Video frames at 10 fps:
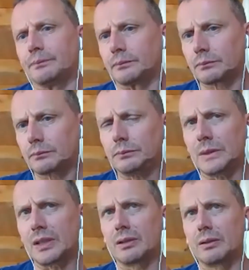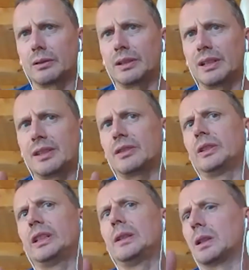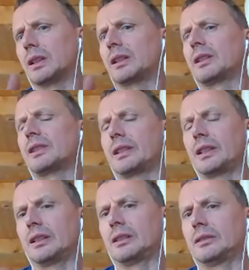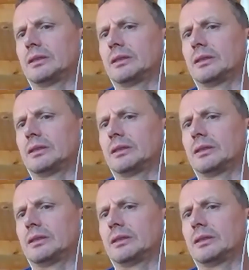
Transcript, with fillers: So this is really market scale,